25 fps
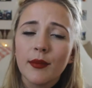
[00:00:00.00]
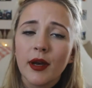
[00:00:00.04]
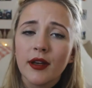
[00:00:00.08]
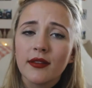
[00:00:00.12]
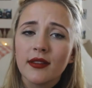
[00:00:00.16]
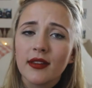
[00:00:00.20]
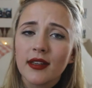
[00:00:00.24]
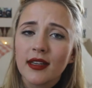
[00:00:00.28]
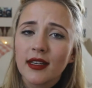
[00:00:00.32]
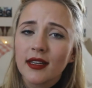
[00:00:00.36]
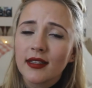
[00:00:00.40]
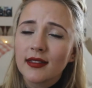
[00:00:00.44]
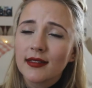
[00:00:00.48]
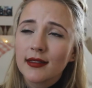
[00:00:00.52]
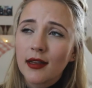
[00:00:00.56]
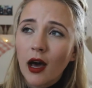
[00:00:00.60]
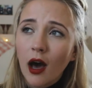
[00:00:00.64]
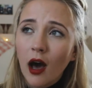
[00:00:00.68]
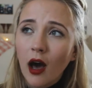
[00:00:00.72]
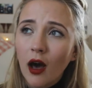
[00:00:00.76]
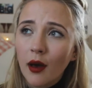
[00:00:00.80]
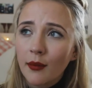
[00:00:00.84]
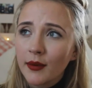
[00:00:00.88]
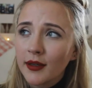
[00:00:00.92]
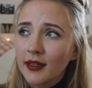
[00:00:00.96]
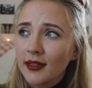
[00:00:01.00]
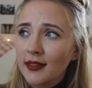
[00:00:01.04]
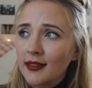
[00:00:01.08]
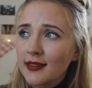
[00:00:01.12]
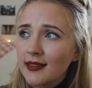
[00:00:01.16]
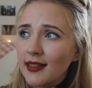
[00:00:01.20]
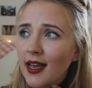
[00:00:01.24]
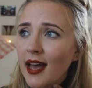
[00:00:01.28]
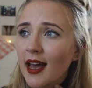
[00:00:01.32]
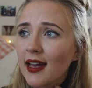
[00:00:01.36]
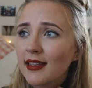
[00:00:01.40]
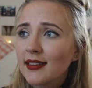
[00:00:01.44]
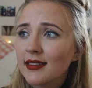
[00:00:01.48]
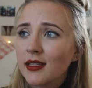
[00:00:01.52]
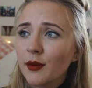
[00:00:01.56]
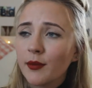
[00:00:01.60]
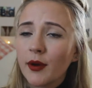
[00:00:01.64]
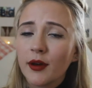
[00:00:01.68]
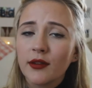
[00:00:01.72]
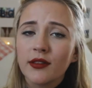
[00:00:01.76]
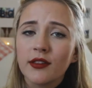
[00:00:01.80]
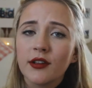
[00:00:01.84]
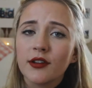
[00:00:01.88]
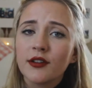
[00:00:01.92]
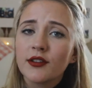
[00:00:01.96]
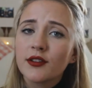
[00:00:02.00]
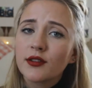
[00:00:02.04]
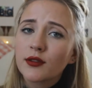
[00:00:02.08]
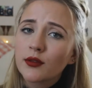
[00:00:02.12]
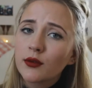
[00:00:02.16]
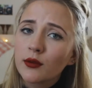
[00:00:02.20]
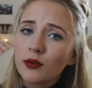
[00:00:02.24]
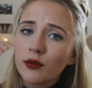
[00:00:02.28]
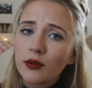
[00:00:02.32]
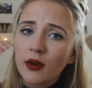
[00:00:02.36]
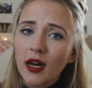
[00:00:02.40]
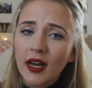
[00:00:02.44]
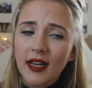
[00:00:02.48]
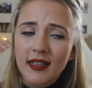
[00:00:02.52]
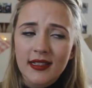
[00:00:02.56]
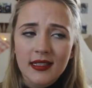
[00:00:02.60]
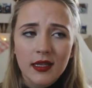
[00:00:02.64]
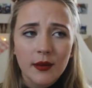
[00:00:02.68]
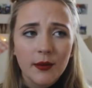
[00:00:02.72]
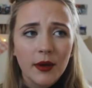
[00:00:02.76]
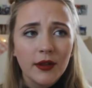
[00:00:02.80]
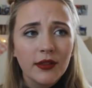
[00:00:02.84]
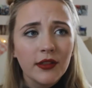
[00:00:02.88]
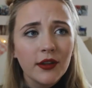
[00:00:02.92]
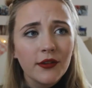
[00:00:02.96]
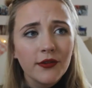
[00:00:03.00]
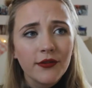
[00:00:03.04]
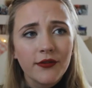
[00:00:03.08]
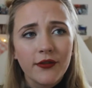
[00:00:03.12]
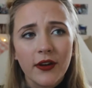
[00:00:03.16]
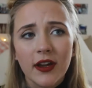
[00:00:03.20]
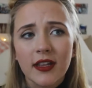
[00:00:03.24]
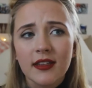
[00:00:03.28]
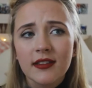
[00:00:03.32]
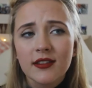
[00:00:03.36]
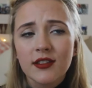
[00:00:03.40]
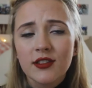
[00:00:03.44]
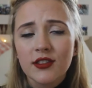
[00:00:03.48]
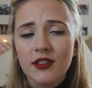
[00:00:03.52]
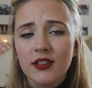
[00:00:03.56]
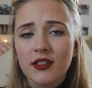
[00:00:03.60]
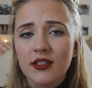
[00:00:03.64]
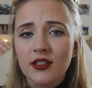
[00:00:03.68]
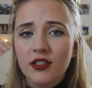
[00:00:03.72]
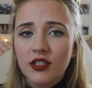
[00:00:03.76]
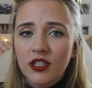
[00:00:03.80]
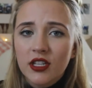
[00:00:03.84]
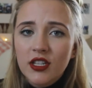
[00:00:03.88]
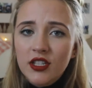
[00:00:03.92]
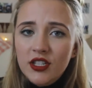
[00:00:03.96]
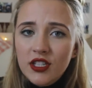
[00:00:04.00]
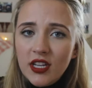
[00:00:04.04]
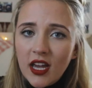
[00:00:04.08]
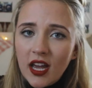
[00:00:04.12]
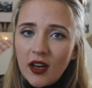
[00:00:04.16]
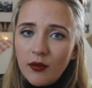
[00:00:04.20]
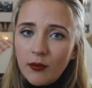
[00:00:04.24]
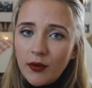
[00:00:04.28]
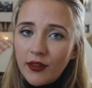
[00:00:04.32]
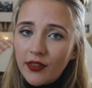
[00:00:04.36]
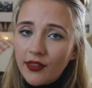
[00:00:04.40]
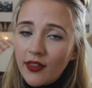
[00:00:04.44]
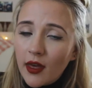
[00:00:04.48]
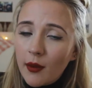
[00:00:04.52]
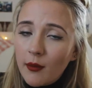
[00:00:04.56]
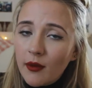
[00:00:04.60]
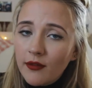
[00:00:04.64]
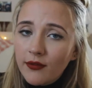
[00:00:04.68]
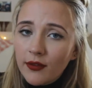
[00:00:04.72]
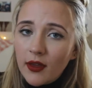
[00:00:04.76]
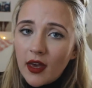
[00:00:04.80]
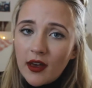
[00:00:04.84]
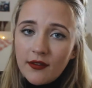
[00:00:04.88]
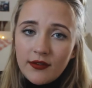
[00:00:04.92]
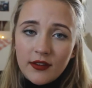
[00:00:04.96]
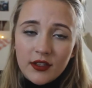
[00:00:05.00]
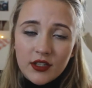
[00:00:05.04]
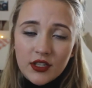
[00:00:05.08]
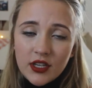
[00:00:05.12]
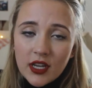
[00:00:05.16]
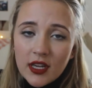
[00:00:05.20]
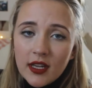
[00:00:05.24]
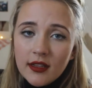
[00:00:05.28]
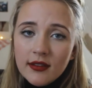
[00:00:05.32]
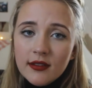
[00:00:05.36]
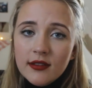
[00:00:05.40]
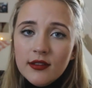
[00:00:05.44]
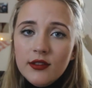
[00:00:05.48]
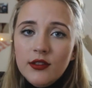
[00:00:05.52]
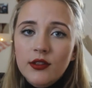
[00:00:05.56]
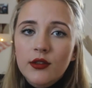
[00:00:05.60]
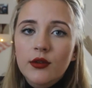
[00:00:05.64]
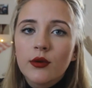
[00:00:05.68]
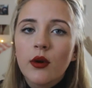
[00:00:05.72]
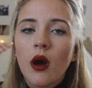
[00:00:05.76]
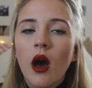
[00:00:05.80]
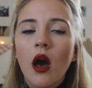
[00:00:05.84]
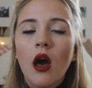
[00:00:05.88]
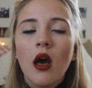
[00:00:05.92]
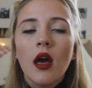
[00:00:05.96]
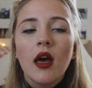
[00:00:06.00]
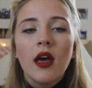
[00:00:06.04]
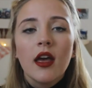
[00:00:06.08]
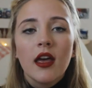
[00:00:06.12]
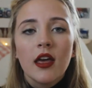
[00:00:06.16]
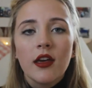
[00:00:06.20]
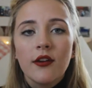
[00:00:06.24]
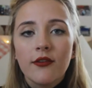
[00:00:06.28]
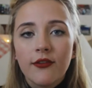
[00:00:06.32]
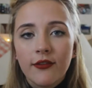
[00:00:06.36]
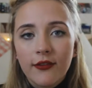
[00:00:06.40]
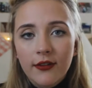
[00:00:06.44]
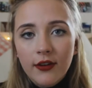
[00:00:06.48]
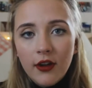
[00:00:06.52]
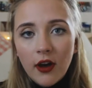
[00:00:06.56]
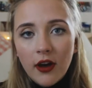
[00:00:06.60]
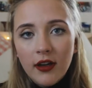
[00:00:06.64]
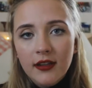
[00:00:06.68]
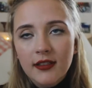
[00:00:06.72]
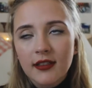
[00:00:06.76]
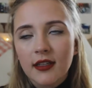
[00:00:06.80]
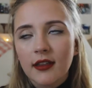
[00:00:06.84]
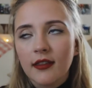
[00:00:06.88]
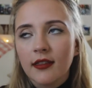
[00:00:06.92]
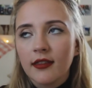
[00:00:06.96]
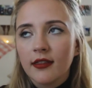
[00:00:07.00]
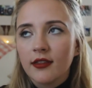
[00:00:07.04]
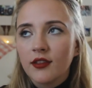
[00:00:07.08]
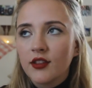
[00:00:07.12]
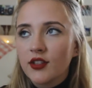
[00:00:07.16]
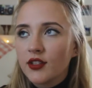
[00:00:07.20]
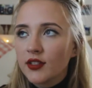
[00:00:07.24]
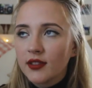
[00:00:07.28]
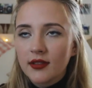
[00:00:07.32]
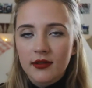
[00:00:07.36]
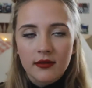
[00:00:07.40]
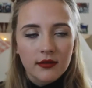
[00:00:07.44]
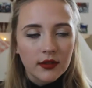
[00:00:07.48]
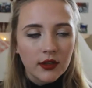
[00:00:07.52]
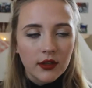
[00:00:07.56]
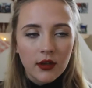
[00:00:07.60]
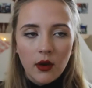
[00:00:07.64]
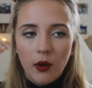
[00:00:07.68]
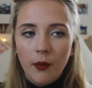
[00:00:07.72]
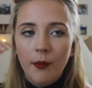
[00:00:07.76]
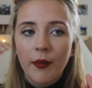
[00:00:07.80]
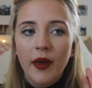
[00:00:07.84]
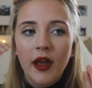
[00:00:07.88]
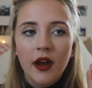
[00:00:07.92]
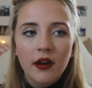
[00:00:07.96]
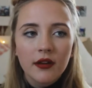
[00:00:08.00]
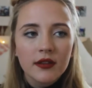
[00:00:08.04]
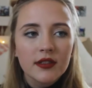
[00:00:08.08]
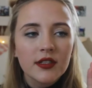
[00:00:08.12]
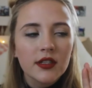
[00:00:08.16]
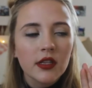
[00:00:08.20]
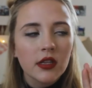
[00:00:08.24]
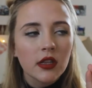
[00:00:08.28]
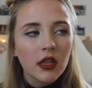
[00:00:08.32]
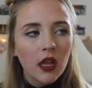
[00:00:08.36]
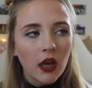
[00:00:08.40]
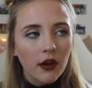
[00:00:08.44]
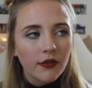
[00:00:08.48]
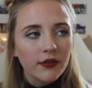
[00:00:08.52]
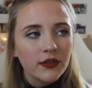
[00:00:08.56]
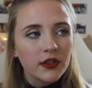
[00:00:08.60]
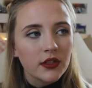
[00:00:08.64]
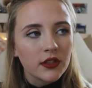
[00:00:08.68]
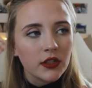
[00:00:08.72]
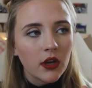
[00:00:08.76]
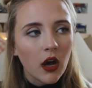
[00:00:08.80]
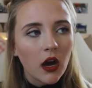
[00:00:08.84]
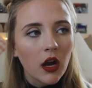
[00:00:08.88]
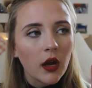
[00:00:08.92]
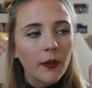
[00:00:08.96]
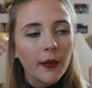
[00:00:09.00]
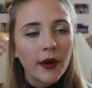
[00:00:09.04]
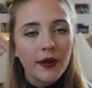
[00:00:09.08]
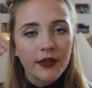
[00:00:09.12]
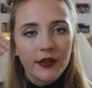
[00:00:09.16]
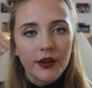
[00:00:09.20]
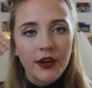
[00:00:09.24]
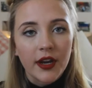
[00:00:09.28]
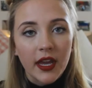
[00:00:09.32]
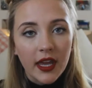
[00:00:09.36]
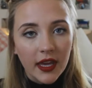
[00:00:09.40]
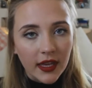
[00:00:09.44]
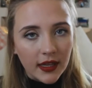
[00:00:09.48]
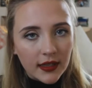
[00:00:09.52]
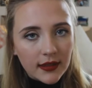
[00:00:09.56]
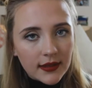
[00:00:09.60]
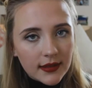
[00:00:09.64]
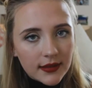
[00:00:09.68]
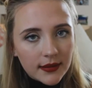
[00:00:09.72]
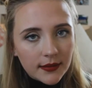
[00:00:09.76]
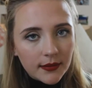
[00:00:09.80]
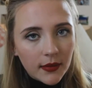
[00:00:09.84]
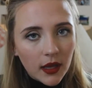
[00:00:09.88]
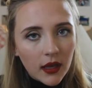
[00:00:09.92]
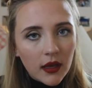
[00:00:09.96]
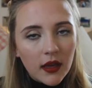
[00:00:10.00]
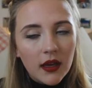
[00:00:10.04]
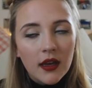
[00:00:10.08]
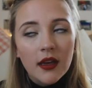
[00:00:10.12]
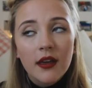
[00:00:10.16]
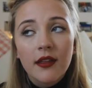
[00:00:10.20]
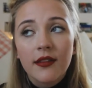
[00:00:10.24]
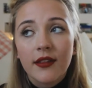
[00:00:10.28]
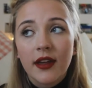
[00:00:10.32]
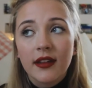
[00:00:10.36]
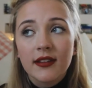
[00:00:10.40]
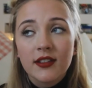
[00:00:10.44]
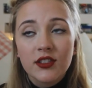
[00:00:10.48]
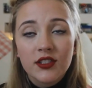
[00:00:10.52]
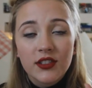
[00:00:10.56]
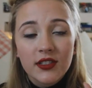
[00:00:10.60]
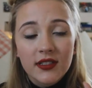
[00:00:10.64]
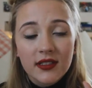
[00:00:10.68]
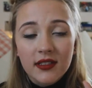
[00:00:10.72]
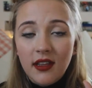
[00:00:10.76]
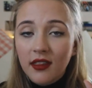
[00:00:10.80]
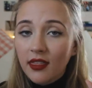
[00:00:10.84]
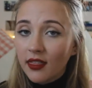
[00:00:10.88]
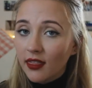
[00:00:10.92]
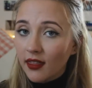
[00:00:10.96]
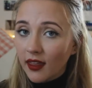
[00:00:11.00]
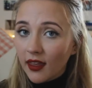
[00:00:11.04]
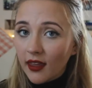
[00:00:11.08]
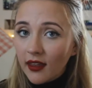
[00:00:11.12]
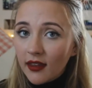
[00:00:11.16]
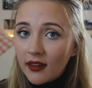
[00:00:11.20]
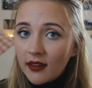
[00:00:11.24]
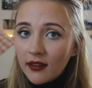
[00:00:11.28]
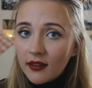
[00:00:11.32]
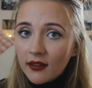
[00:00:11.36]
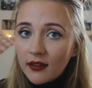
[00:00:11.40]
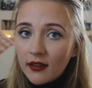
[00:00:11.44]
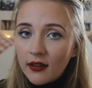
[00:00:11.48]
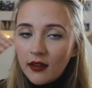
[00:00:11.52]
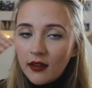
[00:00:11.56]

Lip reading: about the kids' hobbies, ask about their school, ask about their friends, just chit chat with them if you have the chance to. If not, just, you know, parents love to talk about their kids. That's just a thing.